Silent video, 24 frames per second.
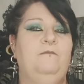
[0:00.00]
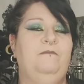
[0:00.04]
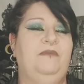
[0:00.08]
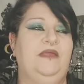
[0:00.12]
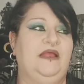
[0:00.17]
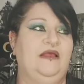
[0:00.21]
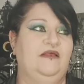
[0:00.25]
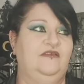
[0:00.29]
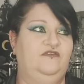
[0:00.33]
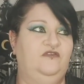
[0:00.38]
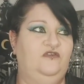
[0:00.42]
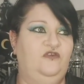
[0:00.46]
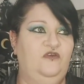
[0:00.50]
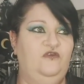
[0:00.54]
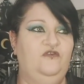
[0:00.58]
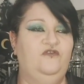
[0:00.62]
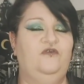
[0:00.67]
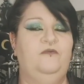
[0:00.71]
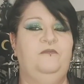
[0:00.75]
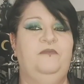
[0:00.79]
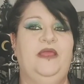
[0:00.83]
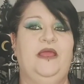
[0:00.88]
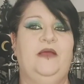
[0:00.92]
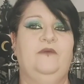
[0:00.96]
because you
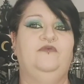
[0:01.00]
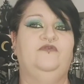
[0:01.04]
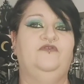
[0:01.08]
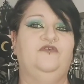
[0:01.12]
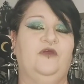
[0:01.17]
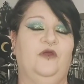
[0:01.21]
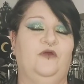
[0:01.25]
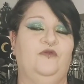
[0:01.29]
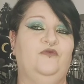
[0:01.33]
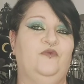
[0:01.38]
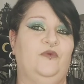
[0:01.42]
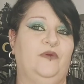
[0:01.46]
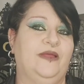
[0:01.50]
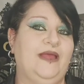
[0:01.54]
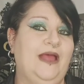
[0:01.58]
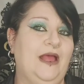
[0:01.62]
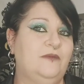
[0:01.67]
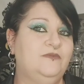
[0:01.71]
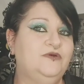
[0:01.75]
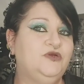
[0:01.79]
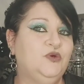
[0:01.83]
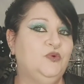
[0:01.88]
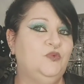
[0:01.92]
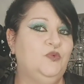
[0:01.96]
should be able to go through a
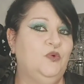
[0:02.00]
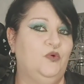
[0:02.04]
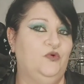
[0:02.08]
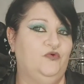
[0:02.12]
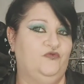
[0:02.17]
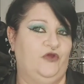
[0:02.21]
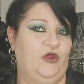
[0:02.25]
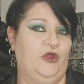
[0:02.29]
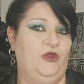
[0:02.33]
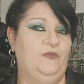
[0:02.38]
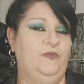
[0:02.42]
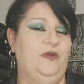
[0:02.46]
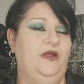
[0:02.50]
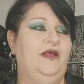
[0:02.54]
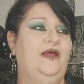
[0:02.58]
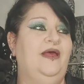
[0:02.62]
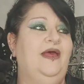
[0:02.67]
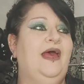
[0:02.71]
capsule wardrobe